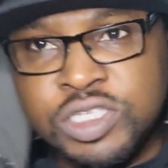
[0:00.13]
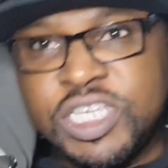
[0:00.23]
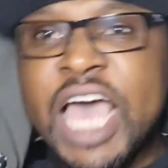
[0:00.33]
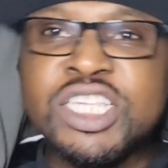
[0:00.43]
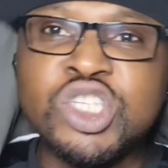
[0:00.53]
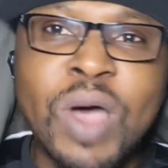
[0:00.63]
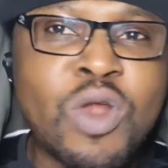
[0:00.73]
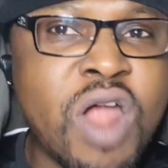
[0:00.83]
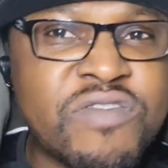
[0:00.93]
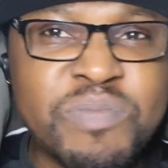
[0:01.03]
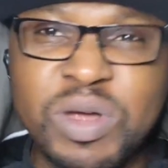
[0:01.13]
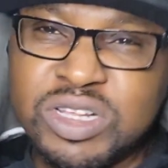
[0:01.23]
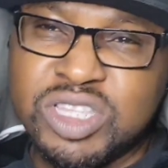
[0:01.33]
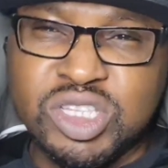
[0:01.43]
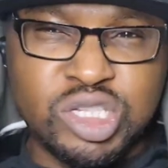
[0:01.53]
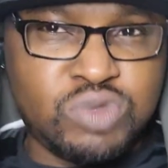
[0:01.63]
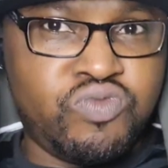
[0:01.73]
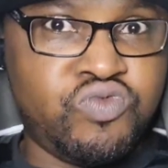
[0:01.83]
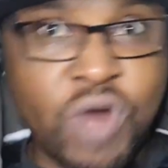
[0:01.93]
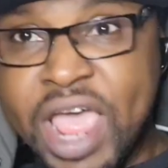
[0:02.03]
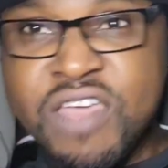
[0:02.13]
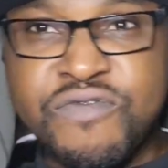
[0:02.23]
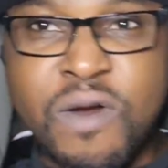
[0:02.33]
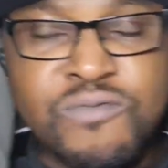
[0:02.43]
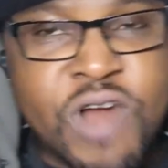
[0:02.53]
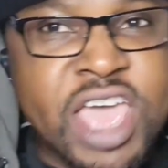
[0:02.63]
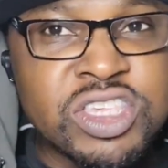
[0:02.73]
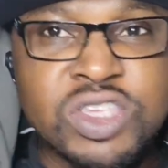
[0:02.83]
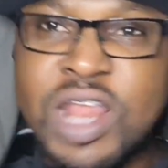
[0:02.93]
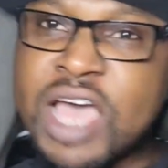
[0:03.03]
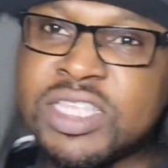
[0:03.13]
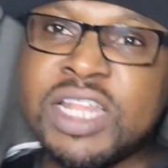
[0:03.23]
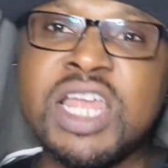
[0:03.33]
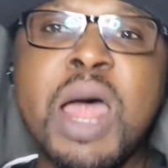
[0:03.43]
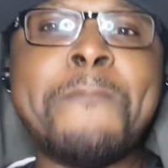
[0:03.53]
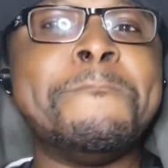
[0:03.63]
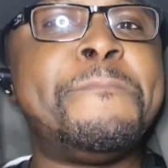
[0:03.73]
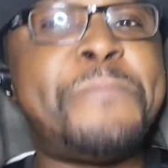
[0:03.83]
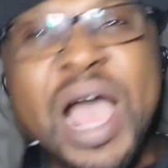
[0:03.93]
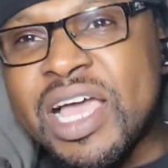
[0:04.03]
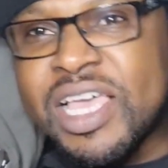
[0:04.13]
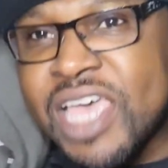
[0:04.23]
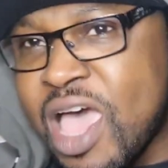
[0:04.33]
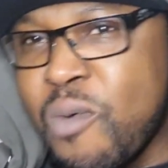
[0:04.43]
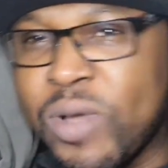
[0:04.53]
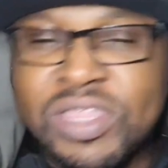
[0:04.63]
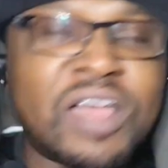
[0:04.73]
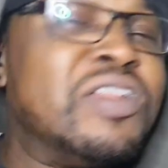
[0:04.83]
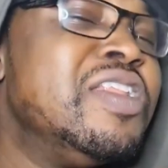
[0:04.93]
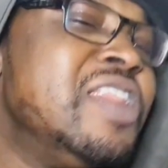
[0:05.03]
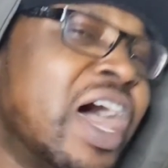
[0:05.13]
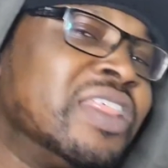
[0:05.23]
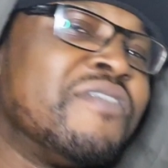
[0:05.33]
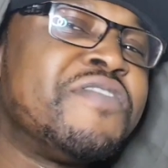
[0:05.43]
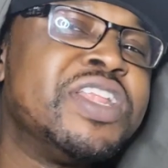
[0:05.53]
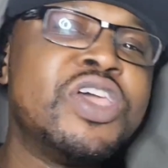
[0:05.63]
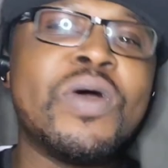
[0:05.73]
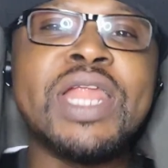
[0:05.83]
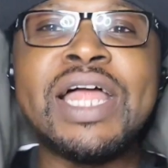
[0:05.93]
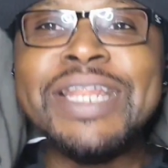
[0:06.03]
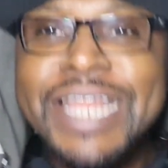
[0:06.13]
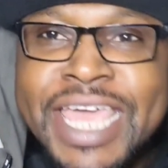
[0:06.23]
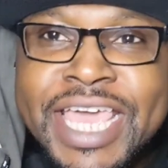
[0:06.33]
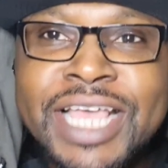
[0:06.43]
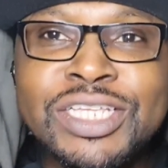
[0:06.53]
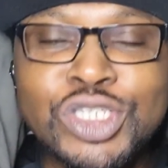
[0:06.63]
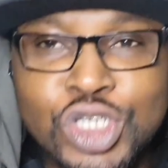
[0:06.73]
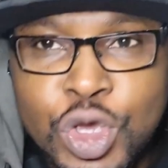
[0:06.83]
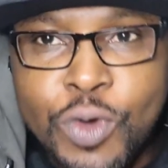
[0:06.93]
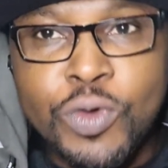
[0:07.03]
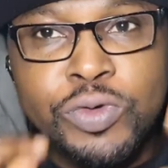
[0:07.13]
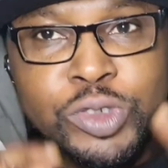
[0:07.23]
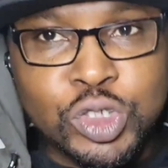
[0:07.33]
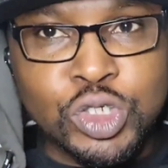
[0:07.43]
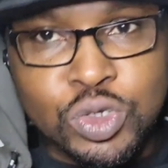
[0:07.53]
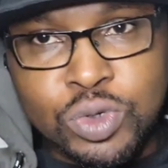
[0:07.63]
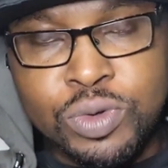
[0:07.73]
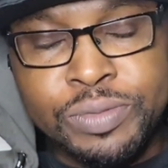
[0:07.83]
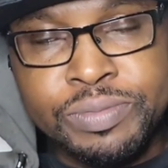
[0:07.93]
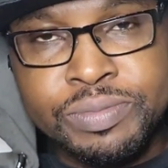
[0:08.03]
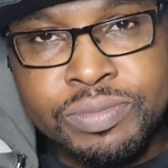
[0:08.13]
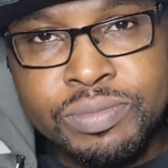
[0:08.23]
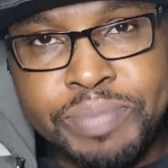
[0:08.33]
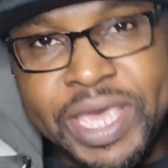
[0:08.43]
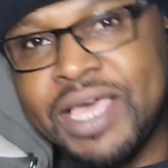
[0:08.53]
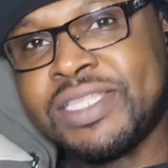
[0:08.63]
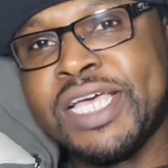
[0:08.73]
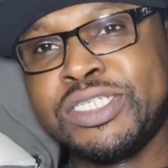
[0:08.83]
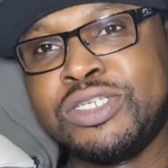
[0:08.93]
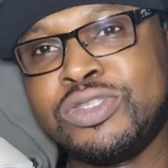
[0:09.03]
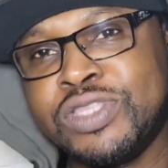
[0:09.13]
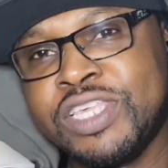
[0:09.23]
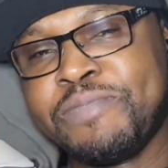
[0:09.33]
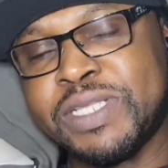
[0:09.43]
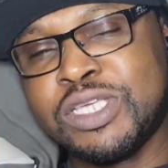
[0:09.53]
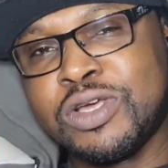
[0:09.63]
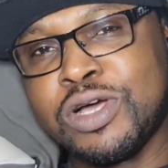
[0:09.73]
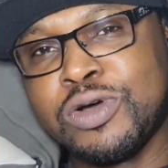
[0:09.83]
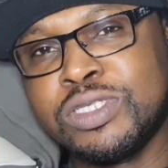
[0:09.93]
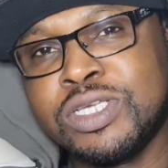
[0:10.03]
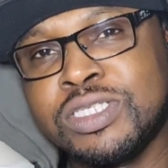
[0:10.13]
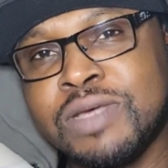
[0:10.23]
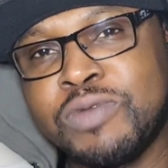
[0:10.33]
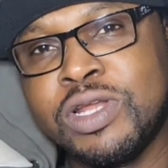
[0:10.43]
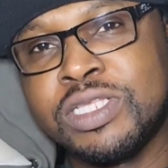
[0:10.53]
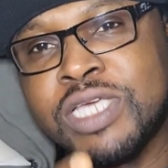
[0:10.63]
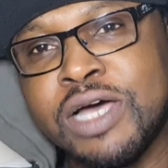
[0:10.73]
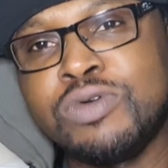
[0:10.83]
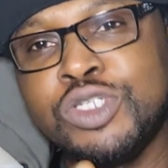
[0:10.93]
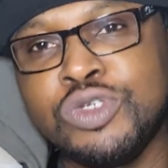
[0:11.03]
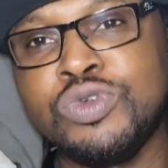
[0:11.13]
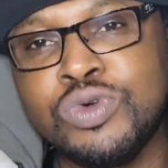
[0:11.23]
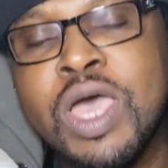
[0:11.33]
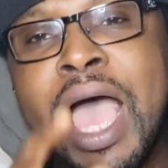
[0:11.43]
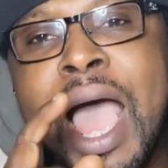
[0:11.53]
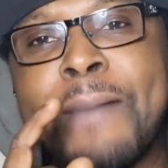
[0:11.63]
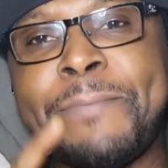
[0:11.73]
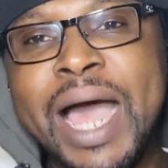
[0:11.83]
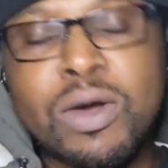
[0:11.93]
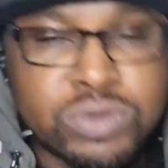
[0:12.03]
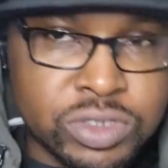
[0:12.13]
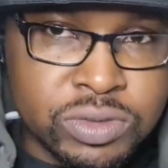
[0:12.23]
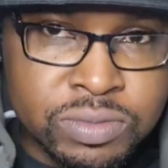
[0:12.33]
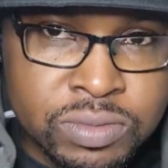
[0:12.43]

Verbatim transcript: Yes, so hello everybody, this is Ray from Ray's United and I'm back again with another video and I need you to pay attention to this particular content I'm going to tell you about.